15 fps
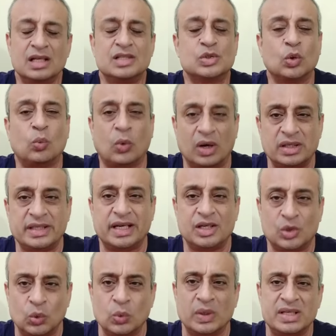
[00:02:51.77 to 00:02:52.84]
So what they
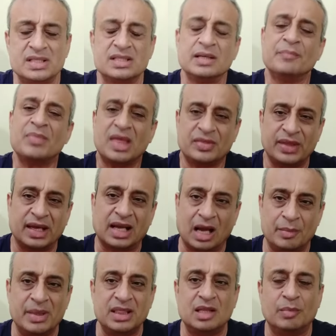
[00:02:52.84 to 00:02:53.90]
do is they
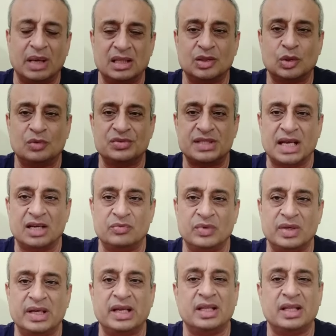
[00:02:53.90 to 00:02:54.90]
come in the month of January,